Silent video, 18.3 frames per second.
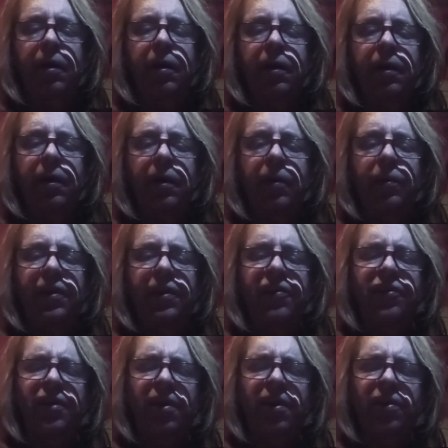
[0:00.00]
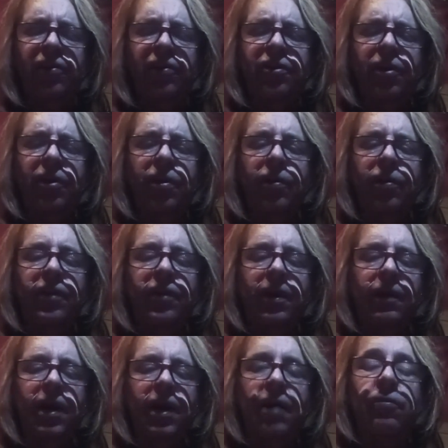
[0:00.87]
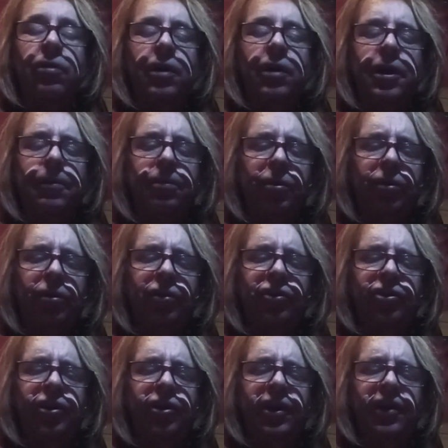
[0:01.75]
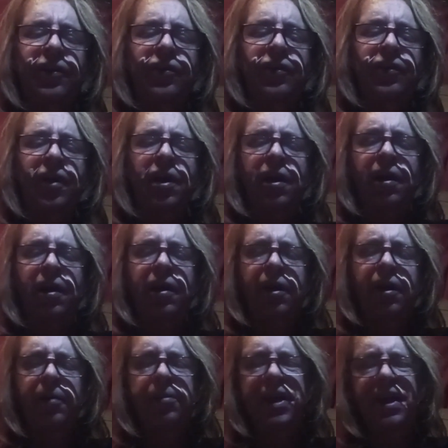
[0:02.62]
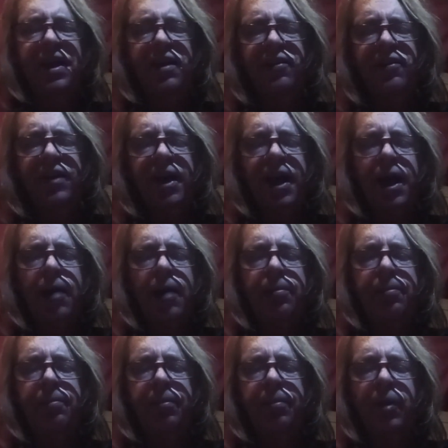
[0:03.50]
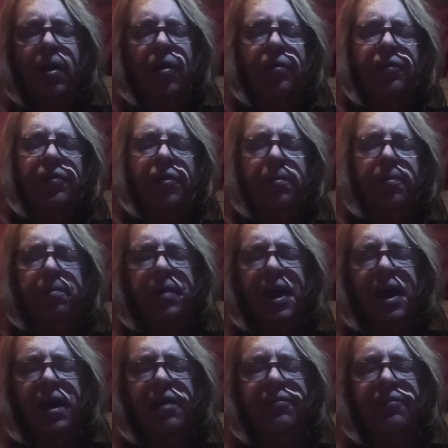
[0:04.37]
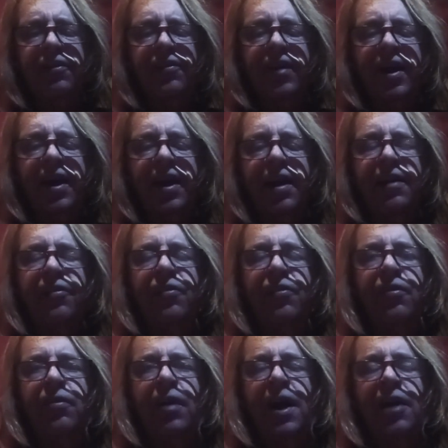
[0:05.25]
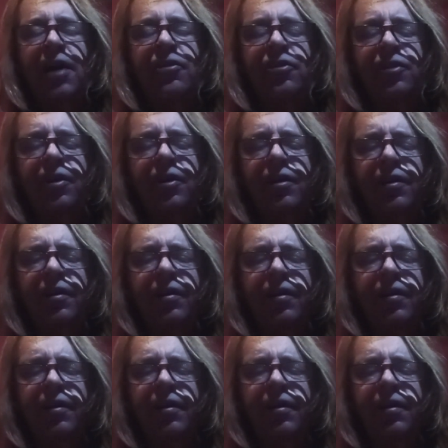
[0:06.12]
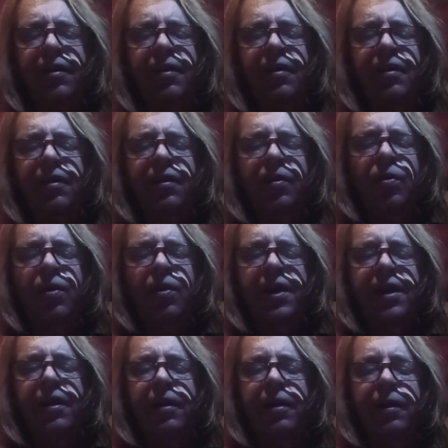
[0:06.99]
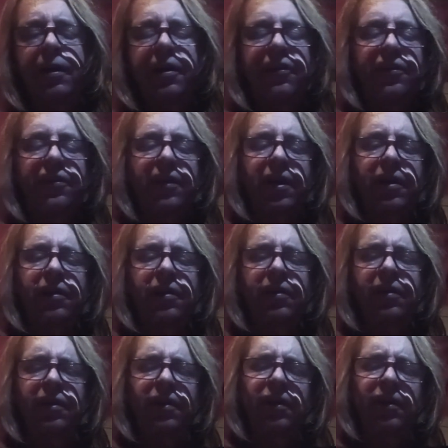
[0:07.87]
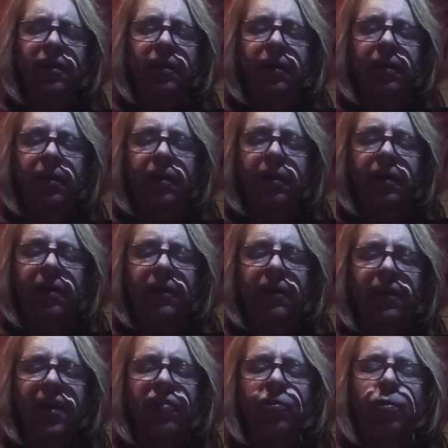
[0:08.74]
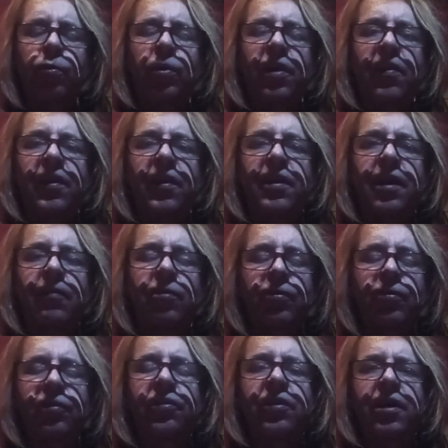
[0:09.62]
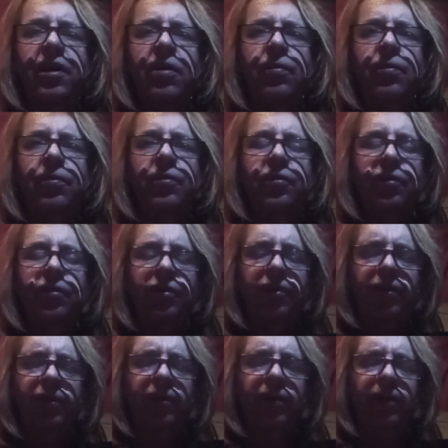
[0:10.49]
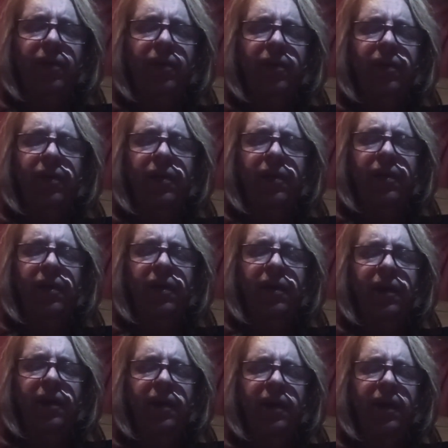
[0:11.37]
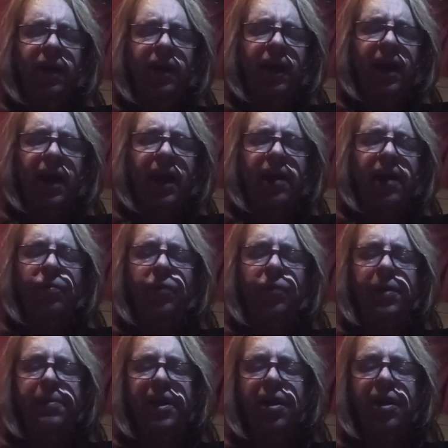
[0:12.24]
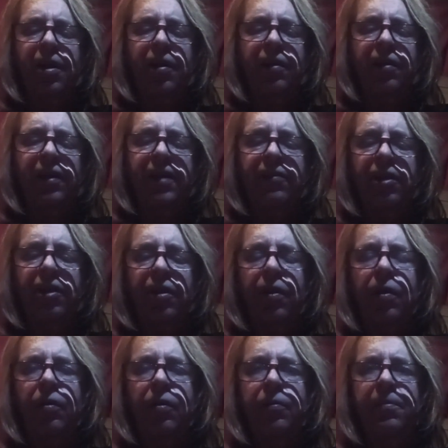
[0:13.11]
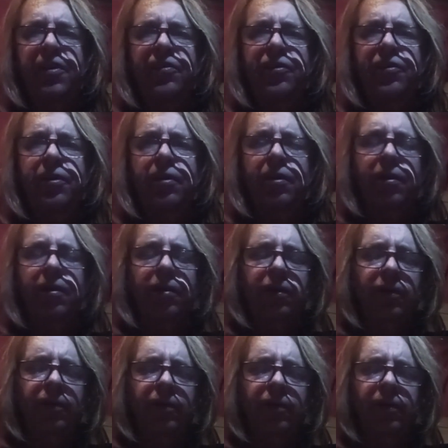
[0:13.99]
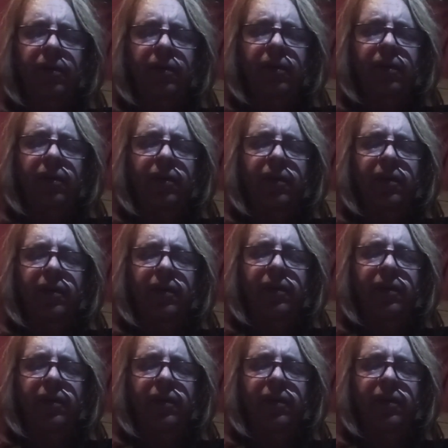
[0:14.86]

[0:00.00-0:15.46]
When he saw the stones, however, he pushed his peaked cap onto the back of his head and scratched it. "Oi," he said, "that's one of the devil's skittles. Hadn't we better leave it alone, mister?" "Do